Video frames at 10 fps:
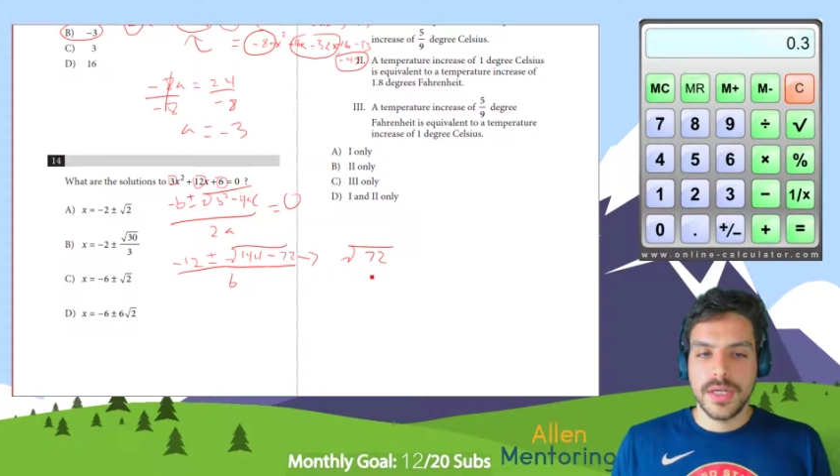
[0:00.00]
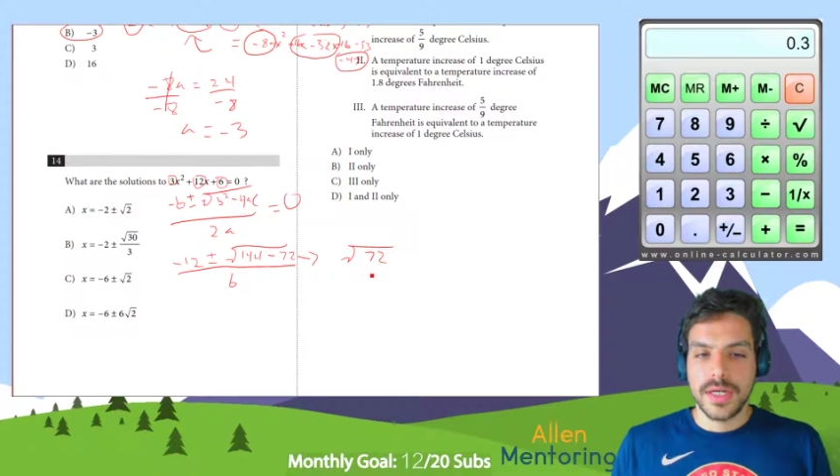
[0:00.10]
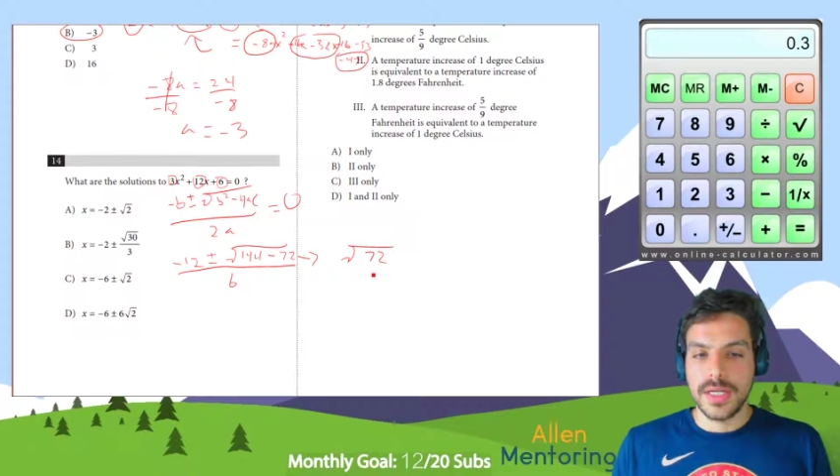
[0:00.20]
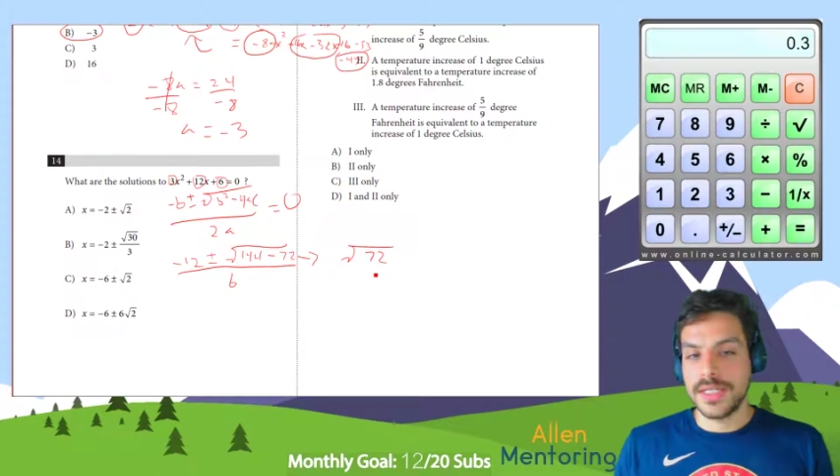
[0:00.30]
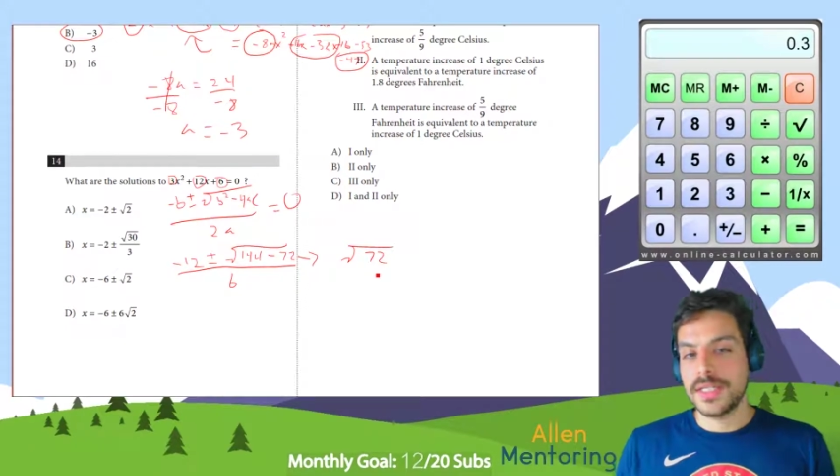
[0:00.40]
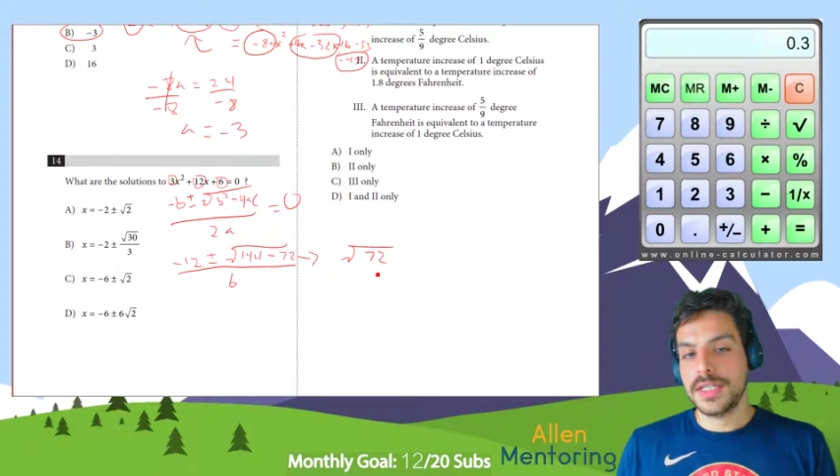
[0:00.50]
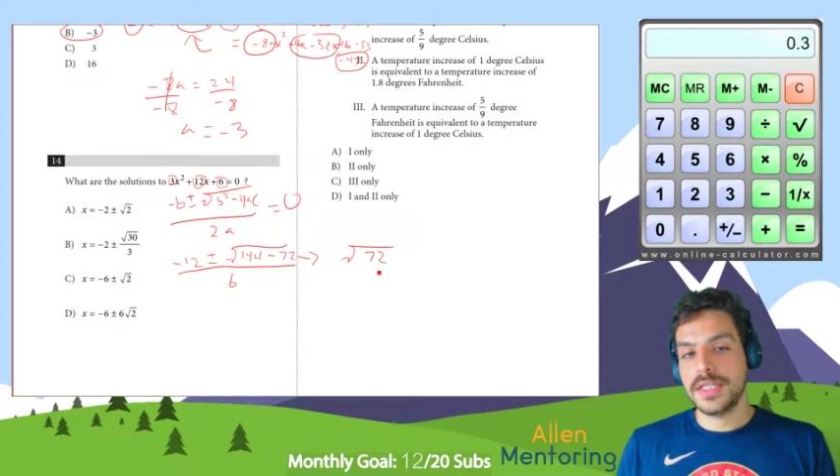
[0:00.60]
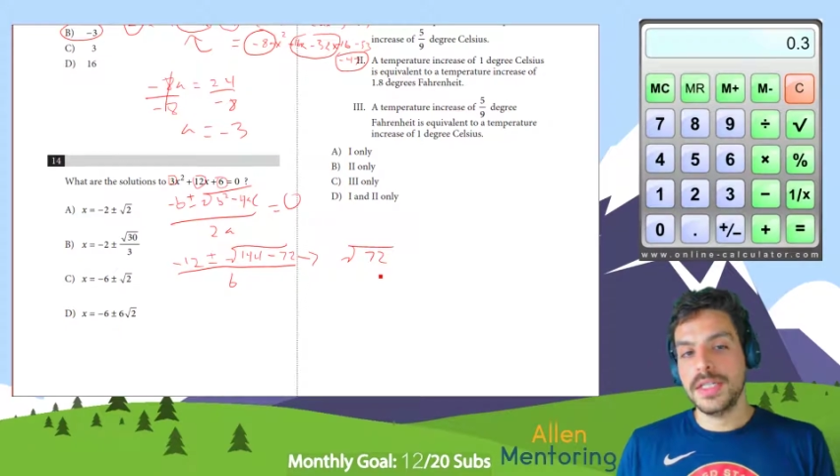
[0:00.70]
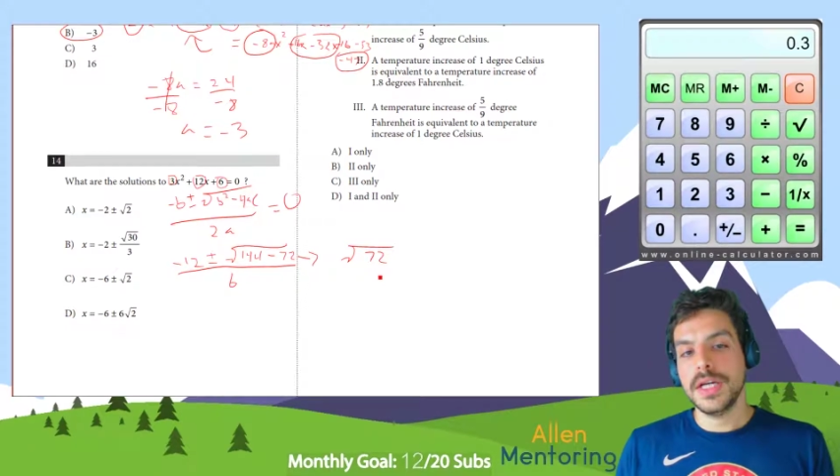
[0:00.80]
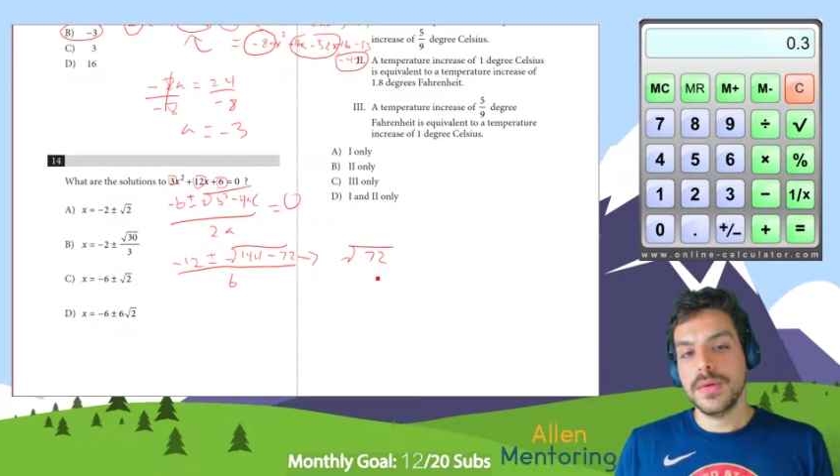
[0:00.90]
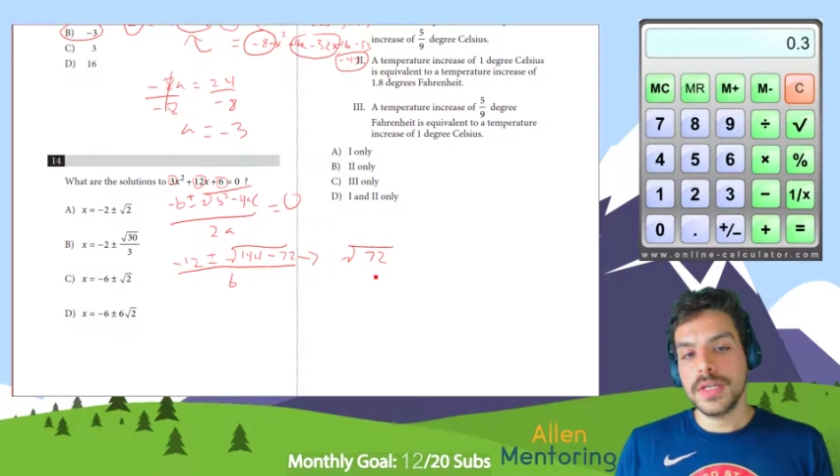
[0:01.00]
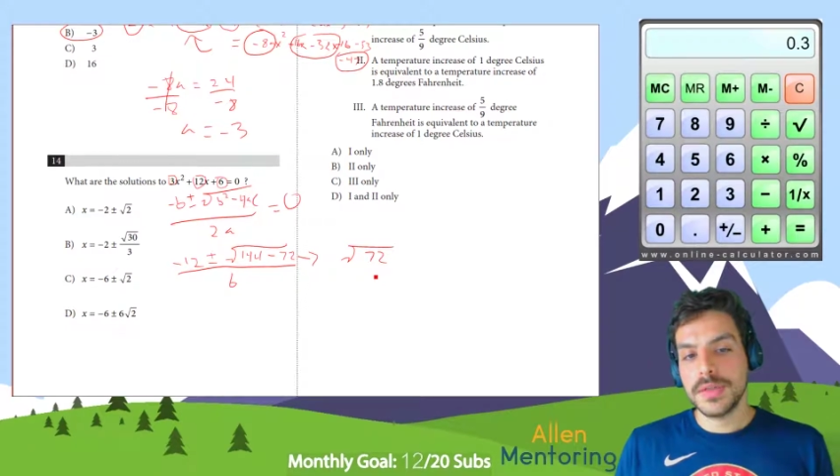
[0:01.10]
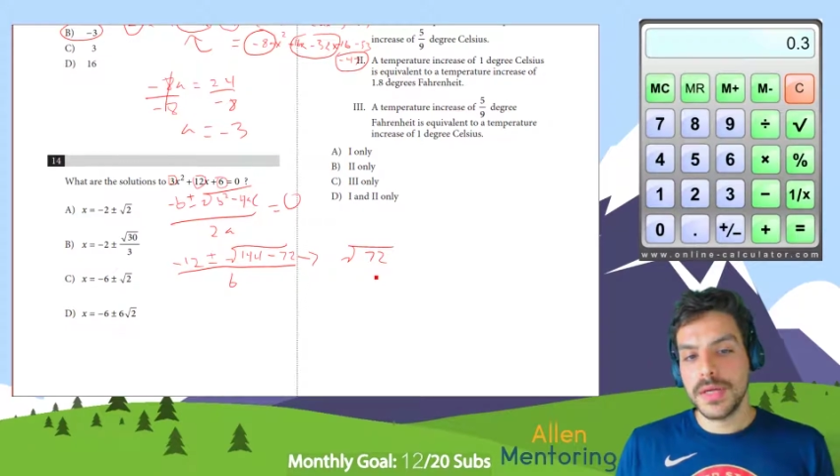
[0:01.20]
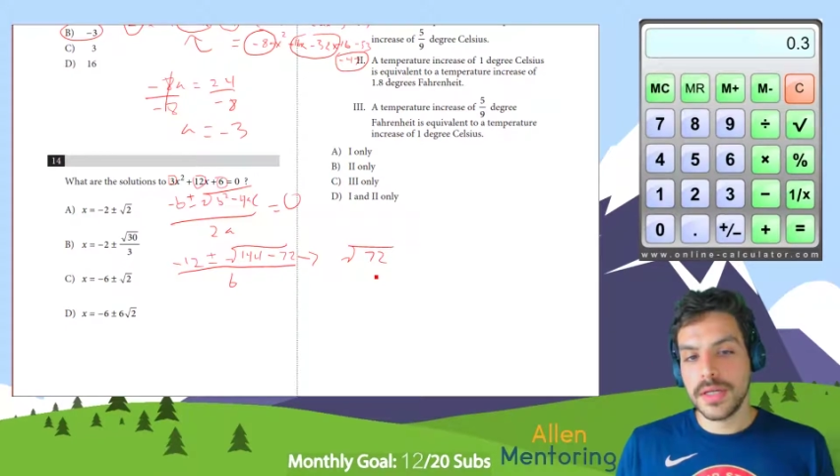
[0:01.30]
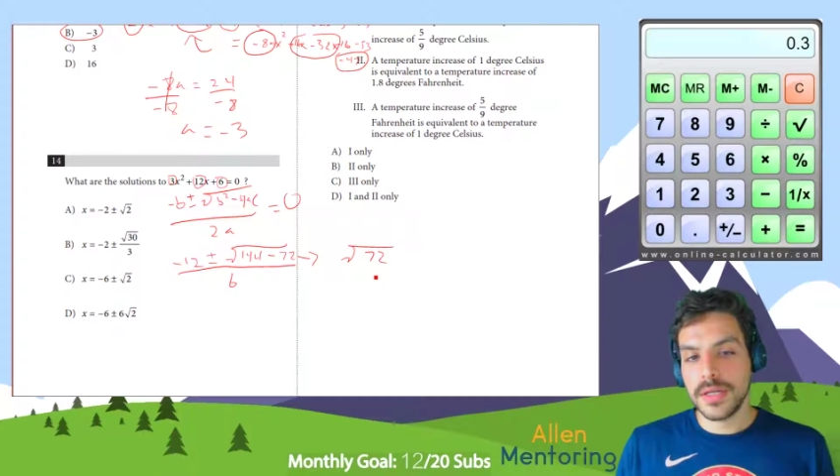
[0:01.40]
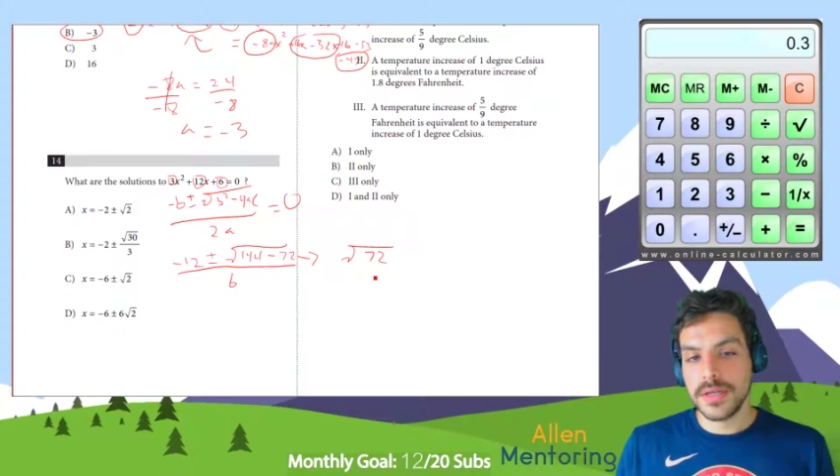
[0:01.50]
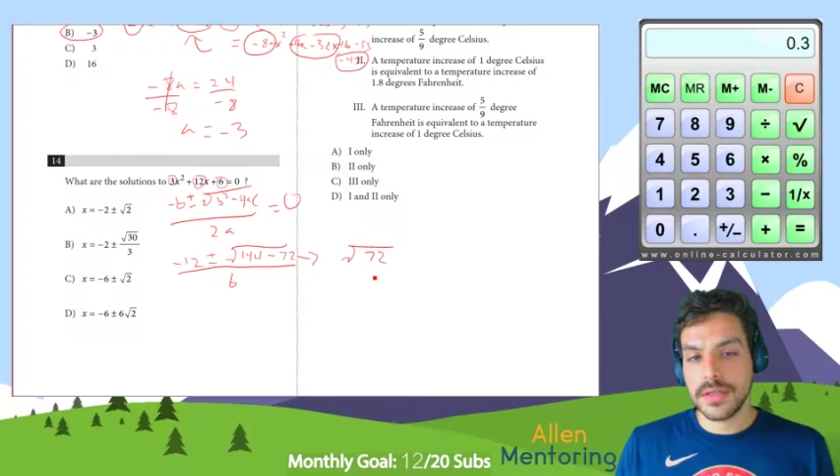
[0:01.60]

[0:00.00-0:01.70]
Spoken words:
Can 16 go into it?